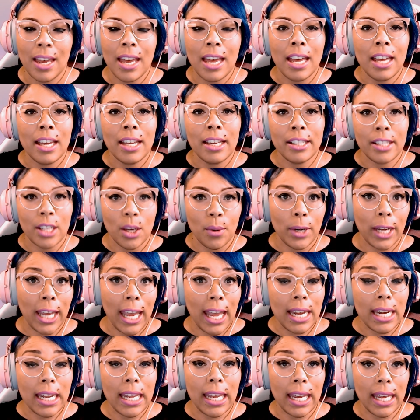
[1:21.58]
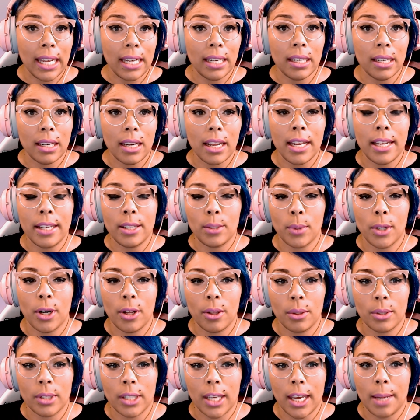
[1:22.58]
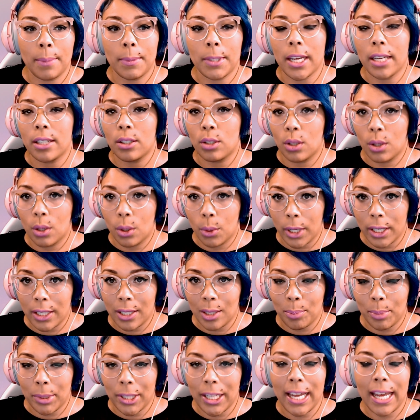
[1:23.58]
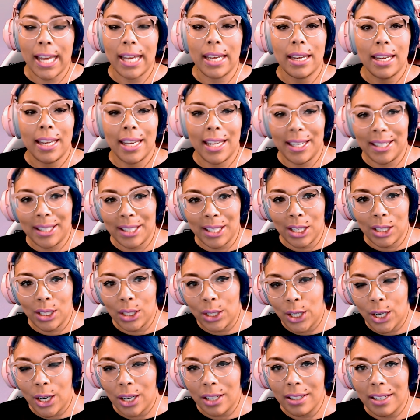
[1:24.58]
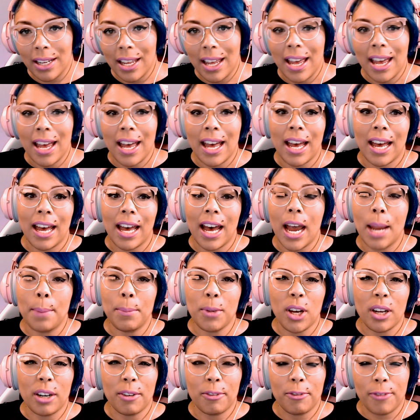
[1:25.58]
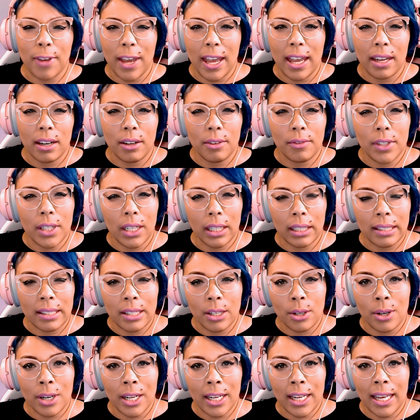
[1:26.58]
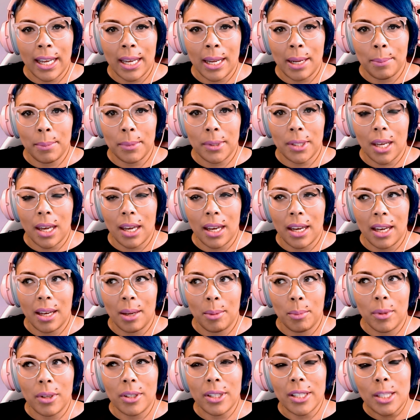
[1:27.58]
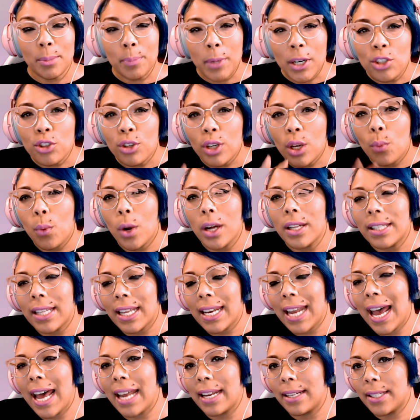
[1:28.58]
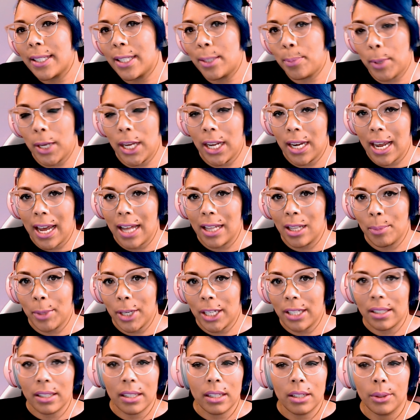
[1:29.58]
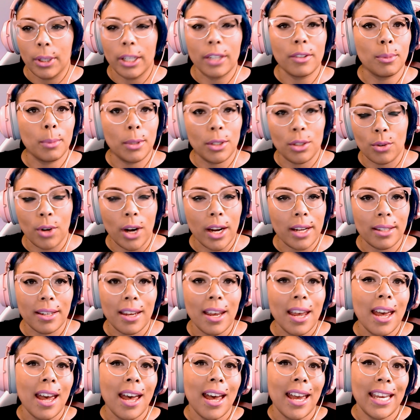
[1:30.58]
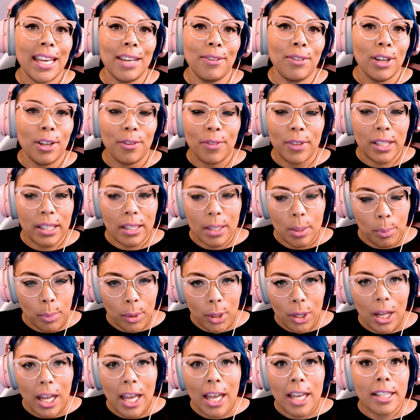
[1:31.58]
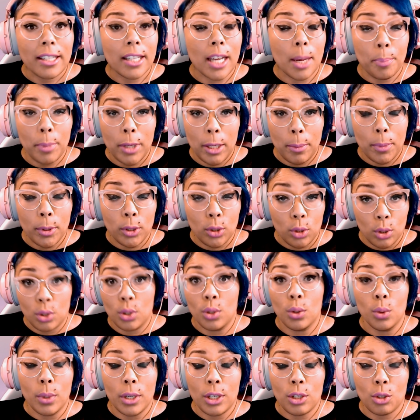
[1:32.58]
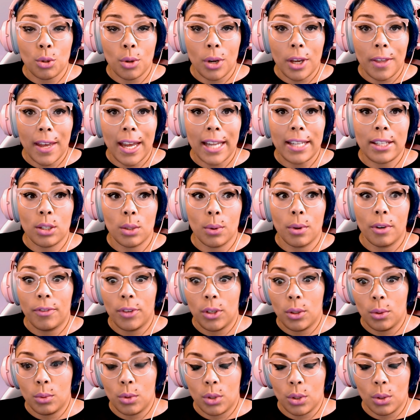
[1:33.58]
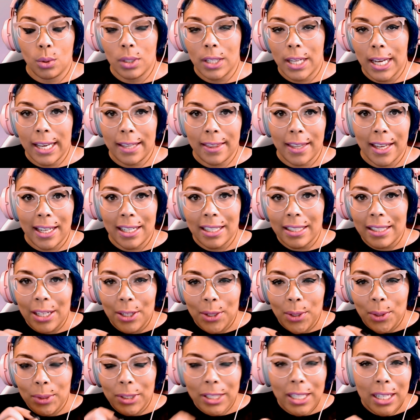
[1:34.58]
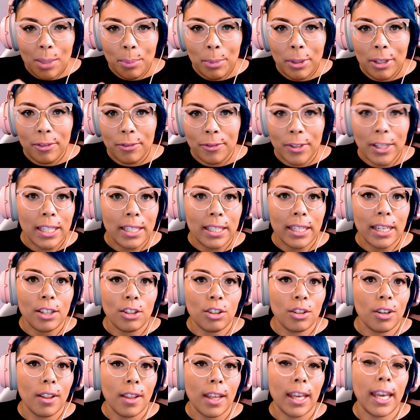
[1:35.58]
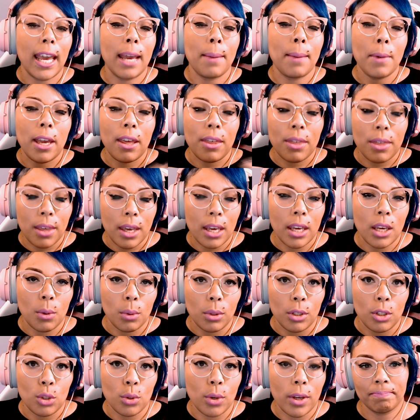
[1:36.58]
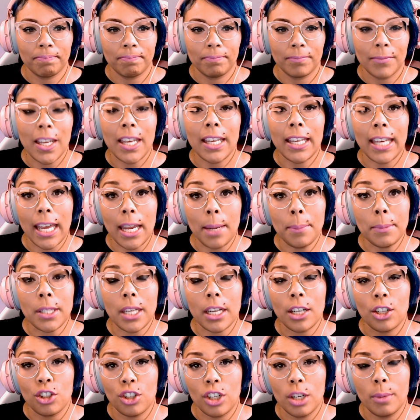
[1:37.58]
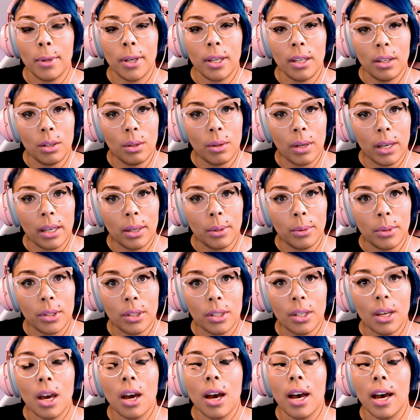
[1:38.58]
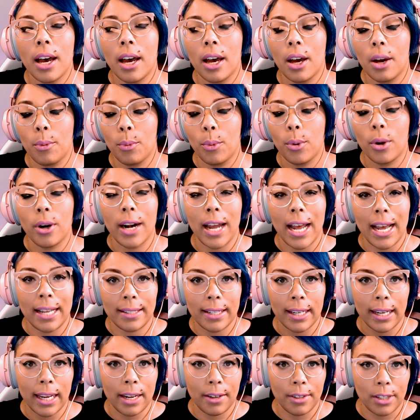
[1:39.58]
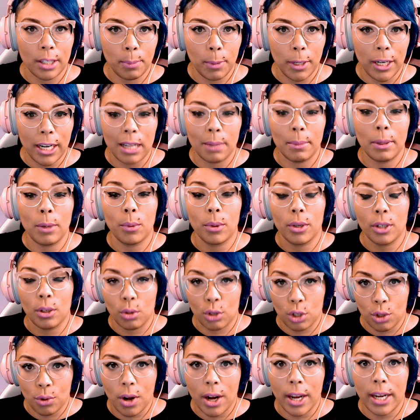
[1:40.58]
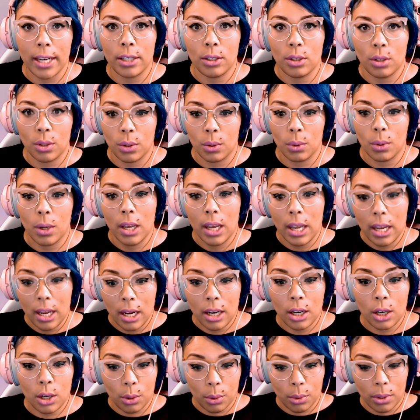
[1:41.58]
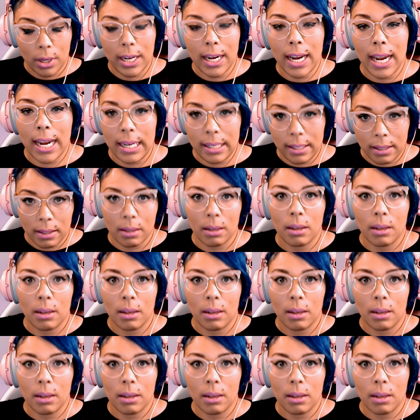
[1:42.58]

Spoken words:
So again, Kittin is one of those games that's quick to play, easy to learn. I'm not a fan of dexterity games, especially ones that add a speed element. It gives me stress, even if it's simple. Some people do enjoy that. So if you do like that, little bit of fun tension in the game, I think you'll enjoy that. Games like Shiba Inu House, where it has that kind of speed element where you're trying to create